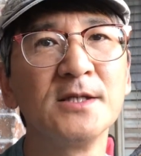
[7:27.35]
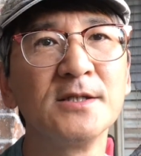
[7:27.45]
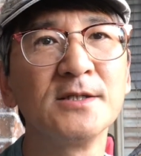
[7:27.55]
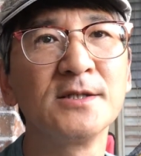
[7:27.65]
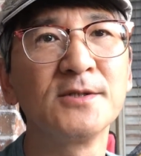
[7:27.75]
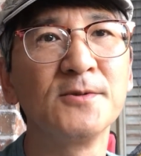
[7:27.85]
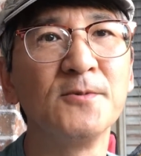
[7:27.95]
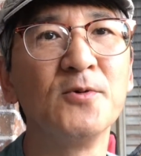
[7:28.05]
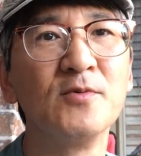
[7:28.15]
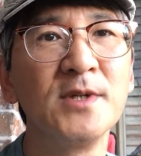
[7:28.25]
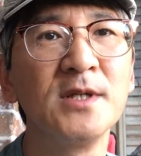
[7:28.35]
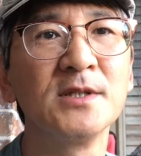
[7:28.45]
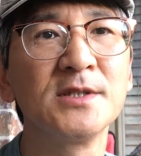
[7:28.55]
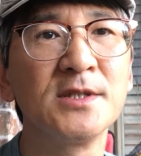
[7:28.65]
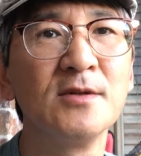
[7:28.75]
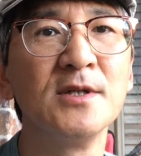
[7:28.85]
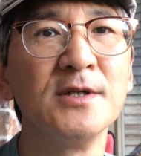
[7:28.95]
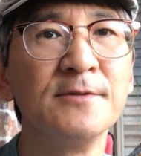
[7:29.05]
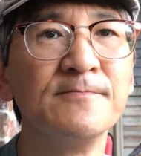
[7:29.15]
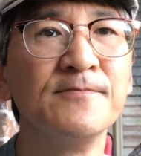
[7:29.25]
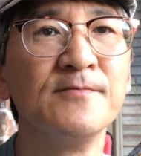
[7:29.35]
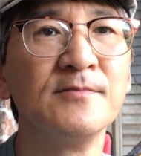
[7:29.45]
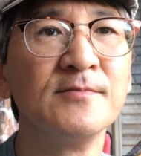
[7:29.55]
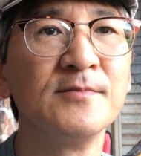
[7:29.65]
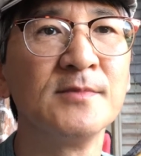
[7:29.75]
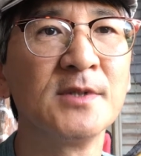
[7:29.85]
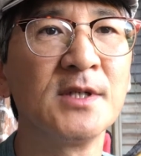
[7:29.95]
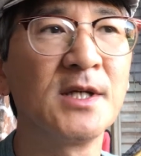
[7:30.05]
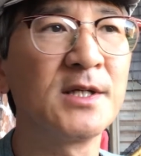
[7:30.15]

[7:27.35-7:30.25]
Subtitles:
So for me, it's still I